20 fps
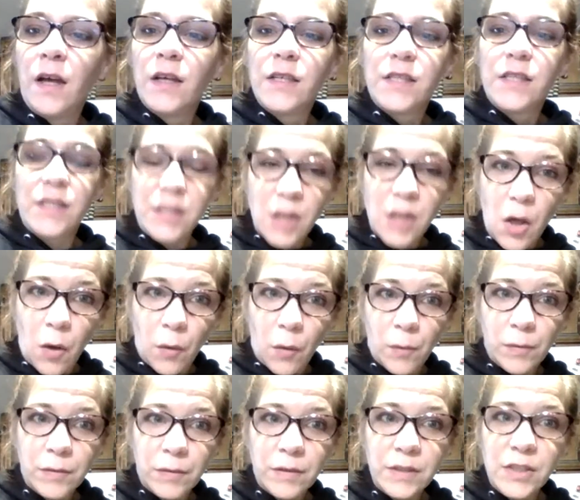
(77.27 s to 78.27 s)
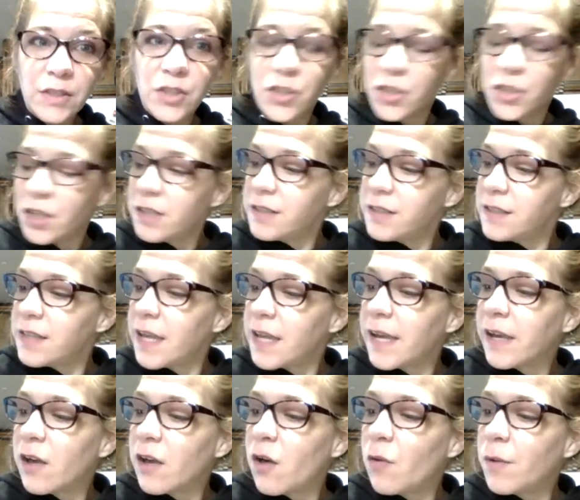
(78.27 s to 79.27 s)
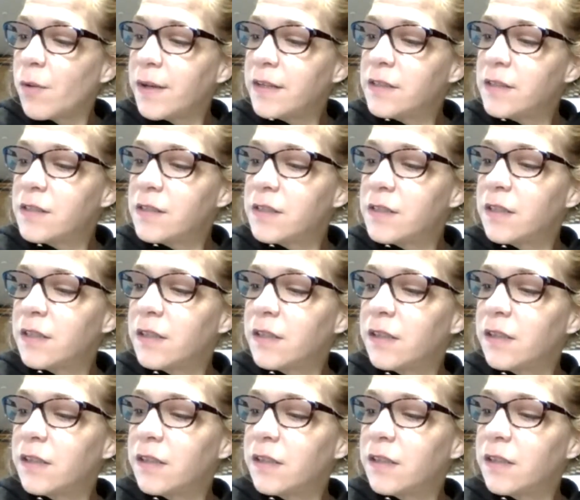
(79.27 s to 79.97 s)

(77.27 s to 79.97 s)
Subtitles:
So, just like always,